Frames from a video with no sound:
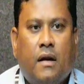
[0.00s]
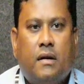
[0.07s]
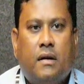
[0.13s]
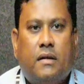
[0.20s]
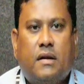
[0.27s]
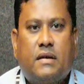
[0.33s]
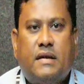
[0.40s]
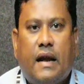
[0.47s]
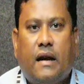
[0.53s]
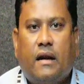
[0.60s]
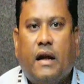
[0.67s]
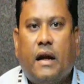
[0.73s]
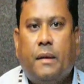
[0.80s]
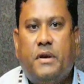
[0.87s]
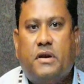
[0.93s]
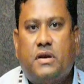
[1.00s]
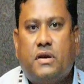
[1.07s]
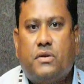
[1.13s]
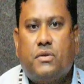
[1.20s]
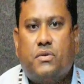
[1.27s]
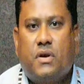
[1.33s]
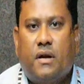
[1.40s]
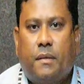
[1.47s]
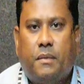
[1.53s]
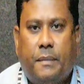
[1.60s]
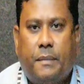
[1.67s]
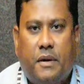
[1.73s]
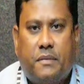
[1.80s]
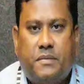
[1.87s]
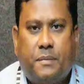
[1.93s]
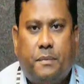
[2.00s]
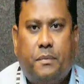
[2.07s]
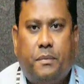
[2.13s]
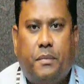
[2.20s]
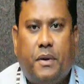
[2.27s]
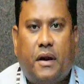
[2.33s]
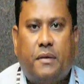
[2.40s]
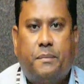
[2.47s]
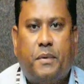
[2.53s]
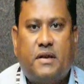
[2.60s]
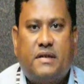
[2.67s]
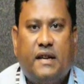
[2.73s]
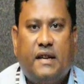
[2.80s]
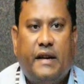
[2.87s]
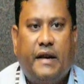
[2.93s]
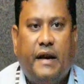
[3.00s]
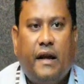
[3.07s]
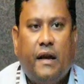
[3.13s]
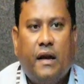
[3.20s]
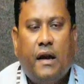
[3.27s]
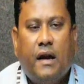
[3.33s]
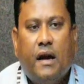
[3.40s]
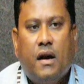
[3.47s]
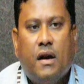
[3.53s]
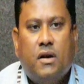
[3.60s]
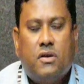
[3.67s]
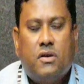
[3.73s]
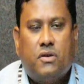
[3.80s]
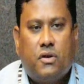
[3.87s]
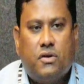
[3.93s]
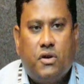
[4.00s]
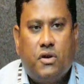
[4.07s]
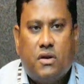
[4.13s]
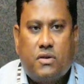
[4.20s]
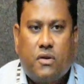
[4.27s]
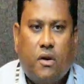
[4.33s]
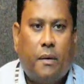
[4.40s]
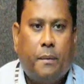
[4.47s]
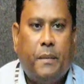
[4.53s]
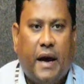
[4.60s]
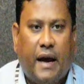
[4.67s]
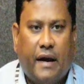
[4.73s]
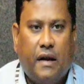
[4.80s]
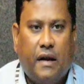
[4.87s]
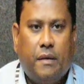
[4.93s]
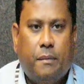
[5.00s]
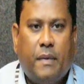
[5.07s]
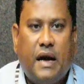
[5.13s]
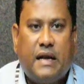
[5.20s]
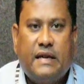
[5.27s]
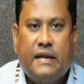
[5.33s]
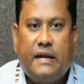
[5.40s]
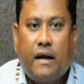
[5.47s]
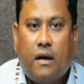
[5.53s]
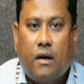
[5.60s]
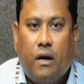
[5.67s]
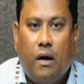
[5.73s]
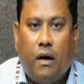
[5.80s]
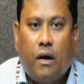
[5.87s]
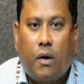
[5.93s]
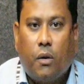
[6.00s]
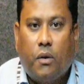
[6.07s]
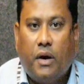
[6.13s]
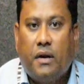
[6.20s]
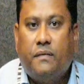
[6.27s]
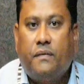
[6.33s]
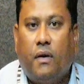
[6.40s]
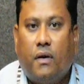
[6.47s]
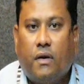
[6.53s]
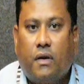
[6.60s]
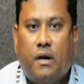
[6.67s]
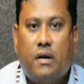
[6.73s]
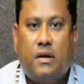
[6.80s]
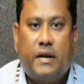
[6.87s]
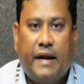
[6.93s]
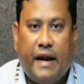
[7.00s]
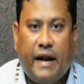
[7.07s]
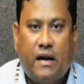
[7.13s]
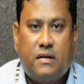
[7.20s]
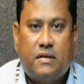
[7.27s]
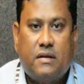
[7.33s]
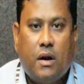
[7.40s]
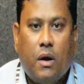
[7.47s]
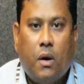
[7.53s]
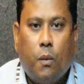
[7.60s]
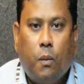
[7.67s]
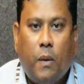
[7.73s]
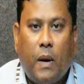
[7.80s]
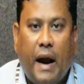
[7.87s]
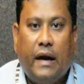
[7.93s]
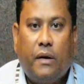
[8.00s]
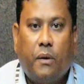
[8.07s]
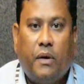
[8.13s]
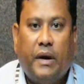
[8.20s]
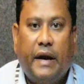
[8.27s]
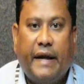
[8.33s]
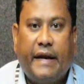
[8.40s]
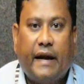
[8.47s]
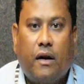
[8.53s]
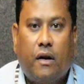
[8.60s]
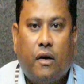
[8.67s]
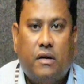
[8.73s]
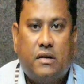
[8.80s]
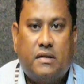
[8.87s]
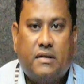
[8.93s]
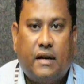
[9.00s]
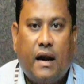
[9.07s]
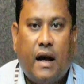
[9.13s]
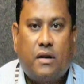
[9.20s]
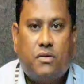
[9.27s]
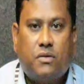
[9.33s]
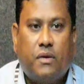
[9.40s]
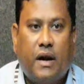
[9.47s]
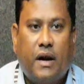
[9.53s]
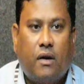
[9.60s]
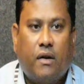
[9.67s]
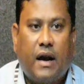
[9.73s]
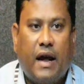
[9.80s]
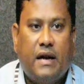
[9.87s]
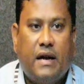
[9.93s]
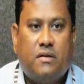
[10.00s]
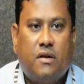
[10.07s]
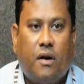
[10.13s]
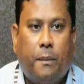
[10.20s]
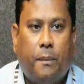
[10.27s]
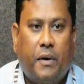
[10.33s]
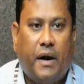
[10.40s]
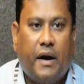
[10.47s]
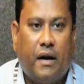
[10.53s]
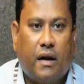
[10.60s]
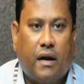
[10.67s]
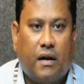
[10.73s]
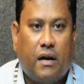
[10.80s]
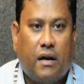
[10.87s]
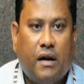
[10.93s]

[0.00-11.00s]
The Shannon game institution of the perplexity. So Josh Goldman, imagine a call, routine phone call gets 120k calls and has to recognize the operator.